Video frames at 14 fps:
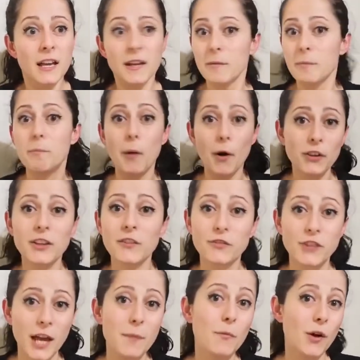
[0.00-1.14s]
Both of
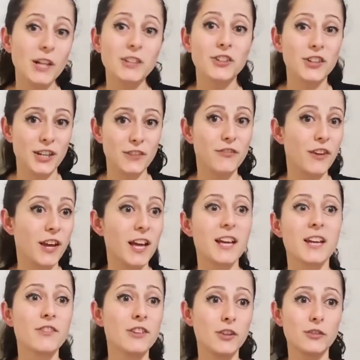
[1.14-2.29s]
them, Walter and Fe,
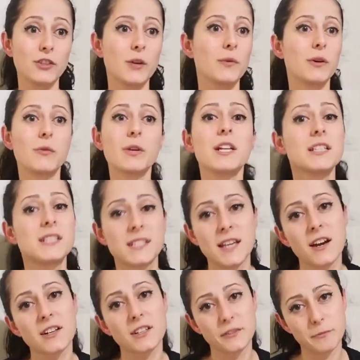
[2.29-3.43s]
even though they were really
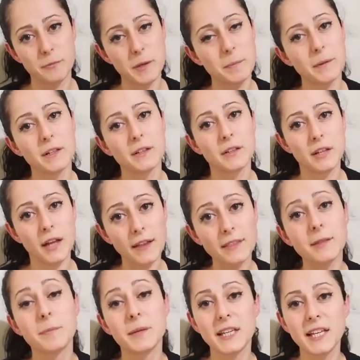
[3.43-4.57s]
scared of people at the
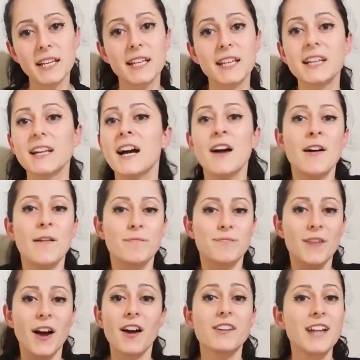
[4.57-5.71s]
beginning,
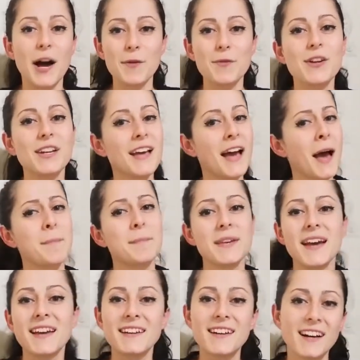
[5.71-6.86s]
are now really happy
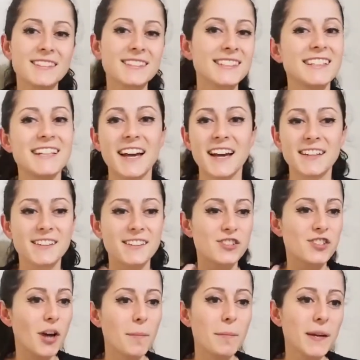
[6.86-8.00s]
and cuddly and
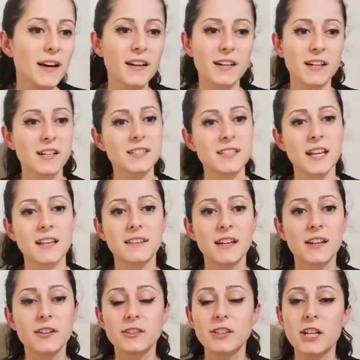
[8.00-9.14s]
jumping on us, and
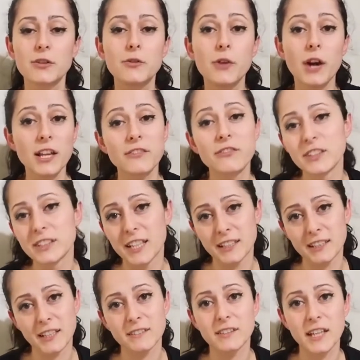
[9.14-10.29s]
they're grateful that
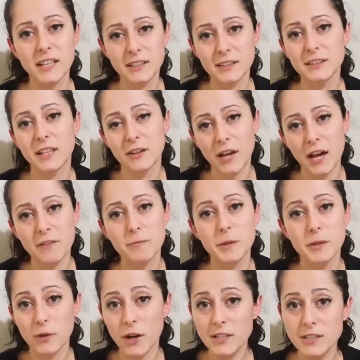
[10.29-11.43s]
they have been
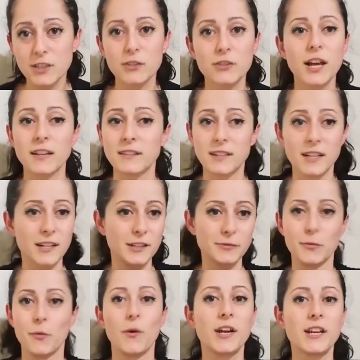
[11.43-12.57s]
rescued, and they're
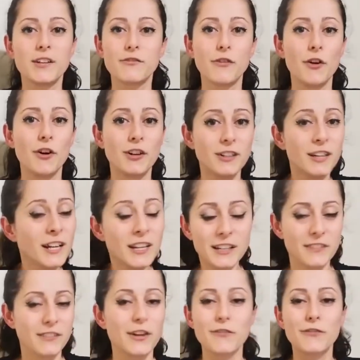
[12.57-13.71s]
waiting for
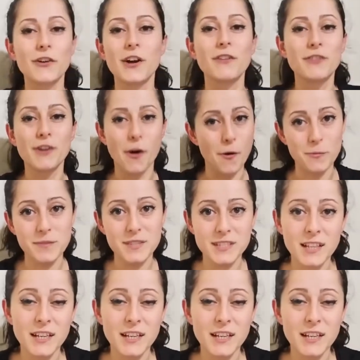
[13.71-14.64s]
their forever homes.